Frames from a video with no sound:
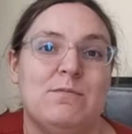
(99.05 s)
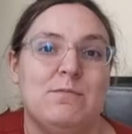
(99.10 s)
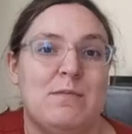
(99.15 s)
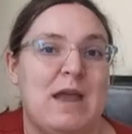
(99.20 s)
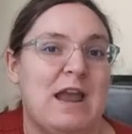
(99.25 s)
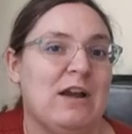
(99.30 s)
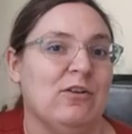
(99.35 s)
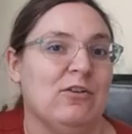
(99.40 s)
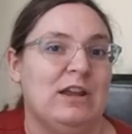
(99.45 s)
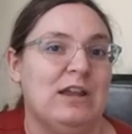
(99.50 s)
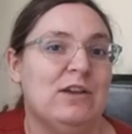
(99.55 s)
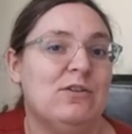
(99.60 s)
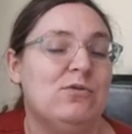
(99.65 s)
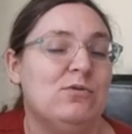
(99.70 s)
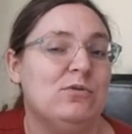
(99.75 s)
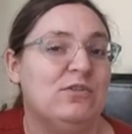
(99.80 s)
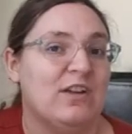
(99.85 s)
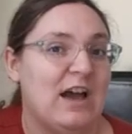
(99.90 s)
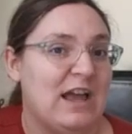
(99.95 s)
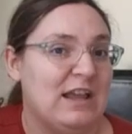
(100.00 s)
Mary,
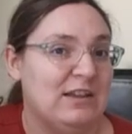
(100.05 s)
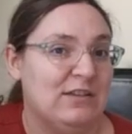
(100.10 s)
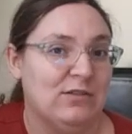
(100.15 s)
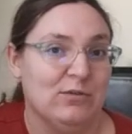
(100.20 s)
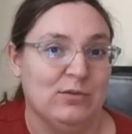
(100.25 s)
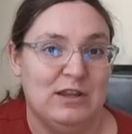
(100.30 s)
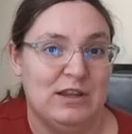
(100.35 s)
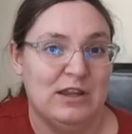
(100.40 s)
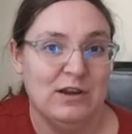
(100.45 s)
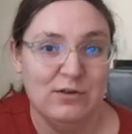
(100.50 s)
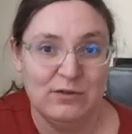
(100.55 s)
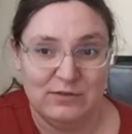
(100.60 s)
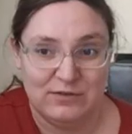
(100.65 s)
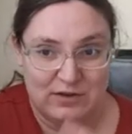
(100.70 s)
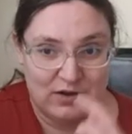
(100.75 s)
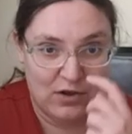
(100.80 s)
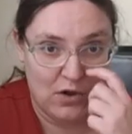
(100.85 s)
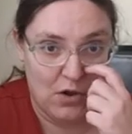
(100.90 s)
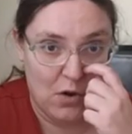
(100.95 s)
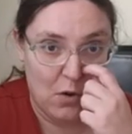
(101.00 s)
who died three years
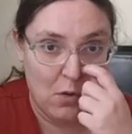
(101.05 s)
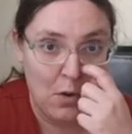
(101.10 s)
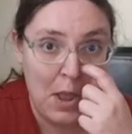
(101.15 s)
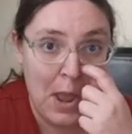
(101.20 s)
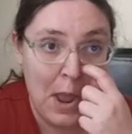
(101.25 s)
ago,